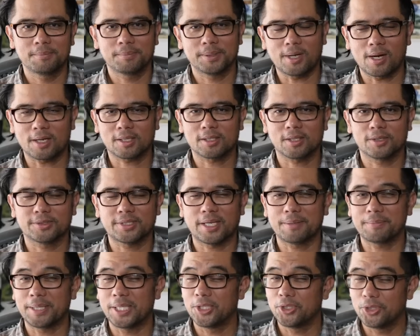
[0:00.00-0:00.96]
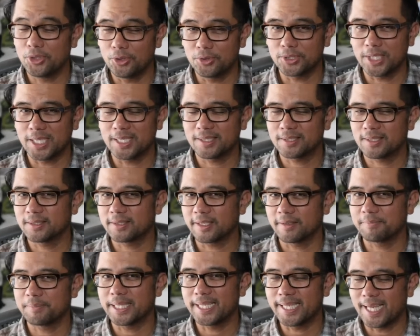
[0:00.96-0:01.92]
binoculars I've been using since
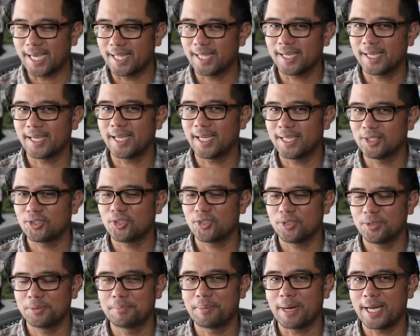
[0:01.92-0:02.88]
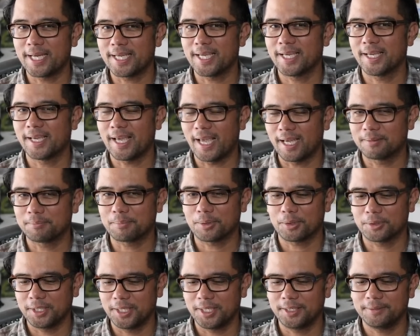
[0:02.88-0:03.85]
I've been getting into biking and
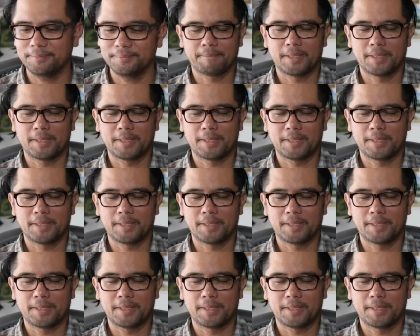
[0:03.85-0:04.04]
birding.